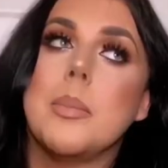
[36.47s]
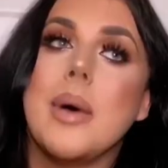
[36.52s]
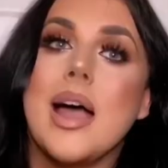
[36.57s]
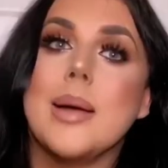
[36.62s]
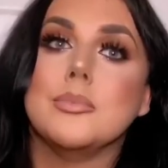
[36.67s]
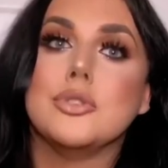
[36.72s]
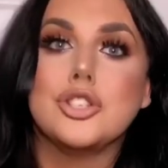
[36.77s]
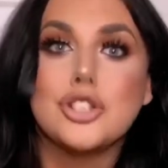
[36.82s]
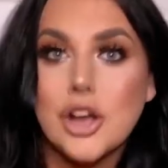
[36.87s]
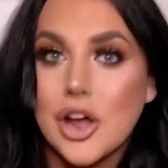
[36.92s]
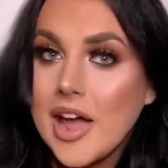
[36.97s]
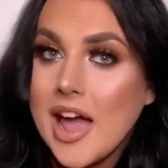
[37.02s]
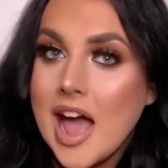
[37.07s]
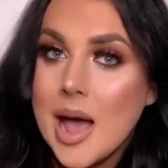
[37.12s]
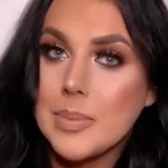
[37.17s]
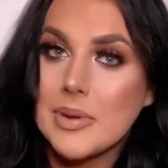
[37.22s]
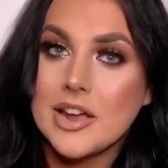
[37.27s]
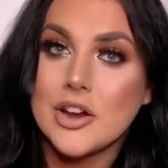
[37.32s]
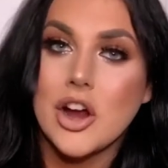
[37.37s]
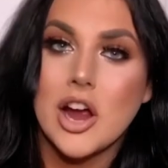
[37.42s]
I'm so
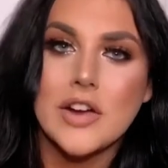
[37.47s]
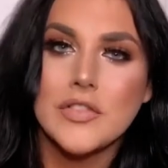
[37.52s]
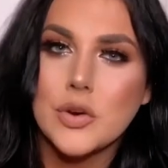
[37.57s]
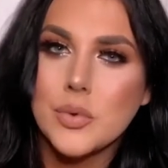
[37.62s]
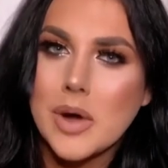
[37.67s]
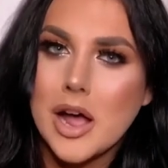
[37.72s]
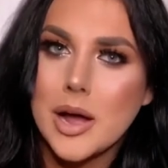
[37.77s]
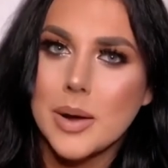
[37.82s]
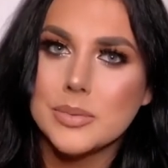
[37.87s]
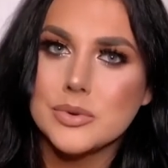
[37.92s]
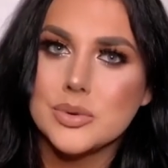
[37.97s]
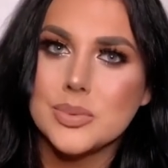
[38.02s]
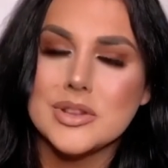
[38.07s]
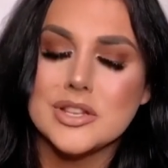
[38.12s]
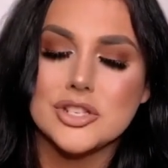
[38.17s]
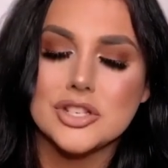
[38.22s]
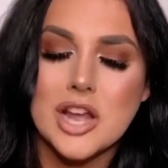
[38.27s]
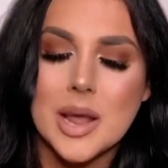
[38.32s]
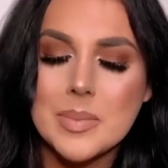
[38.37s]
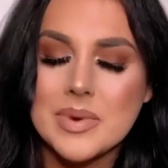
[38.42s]
happy and overwhelmed
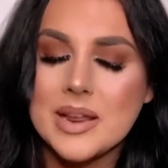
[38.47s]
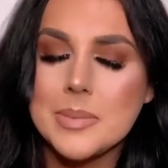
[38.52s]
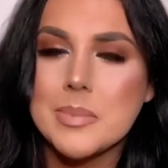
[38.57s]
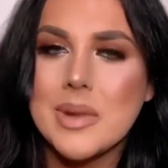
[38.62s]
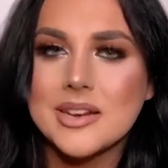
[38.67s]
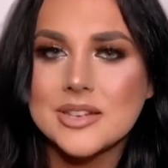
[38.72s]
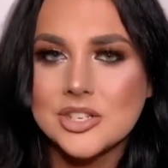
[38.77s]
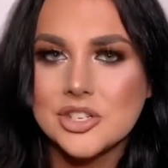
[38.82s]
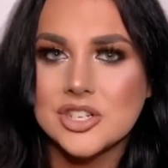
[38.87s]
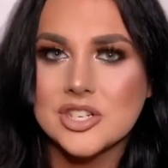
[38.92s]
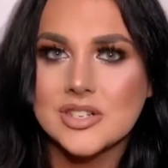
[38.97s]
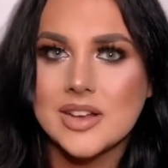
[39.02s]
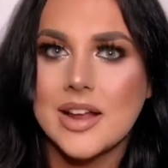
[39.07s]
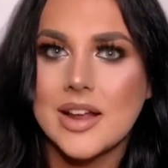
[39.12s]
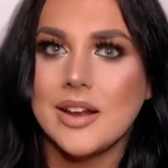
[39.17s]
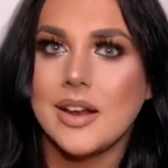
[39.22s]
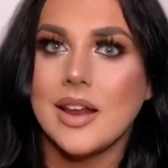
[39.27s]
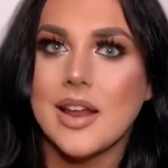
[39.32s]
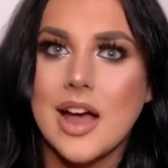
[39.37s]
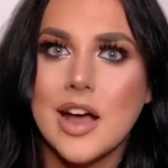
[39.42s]
with so many messages
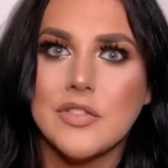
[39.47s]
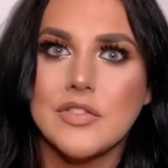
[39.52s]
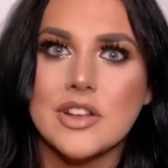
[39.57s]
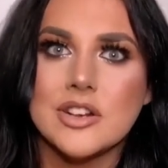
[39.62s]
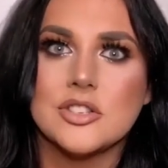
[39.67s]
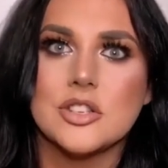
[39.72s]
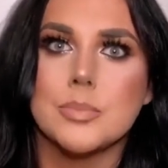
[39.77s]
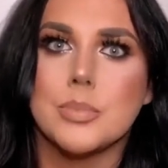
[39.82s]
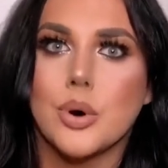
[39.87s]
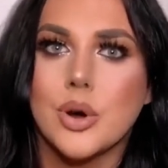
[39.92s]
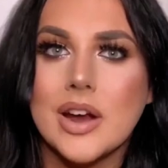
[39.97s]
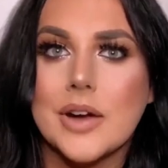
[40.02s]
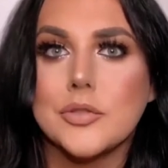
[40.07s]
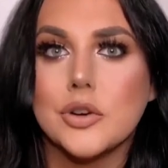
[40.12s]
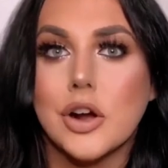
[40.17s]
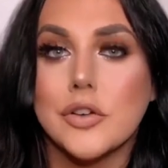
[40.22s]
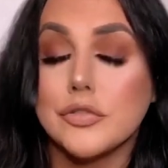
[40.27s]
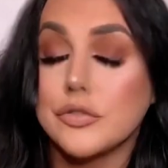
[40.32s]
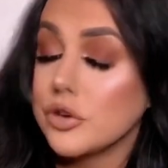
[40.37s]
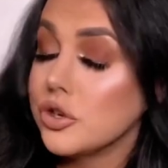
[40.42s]
and love and support I've
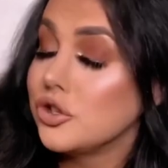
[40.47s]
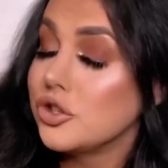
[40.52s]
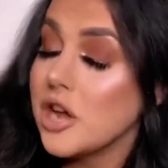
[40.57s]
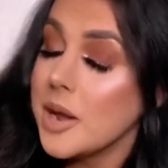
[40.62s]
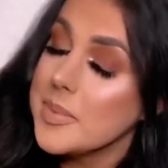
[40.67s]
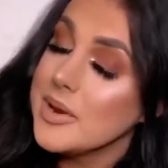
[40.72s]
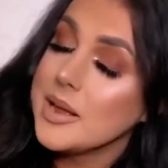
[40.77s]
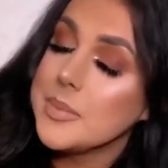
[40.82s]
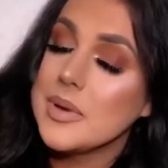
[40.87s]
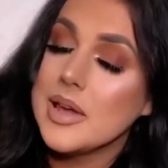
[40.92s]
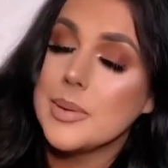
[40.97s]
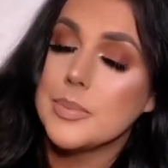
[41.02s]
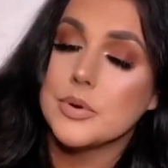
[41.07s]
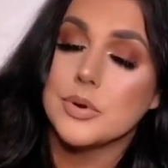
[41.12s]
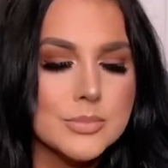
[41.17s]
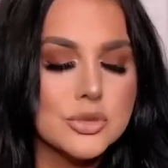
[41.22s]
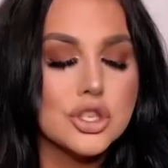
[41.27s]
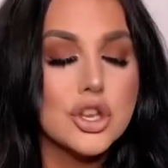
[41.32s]
gotten through so many people.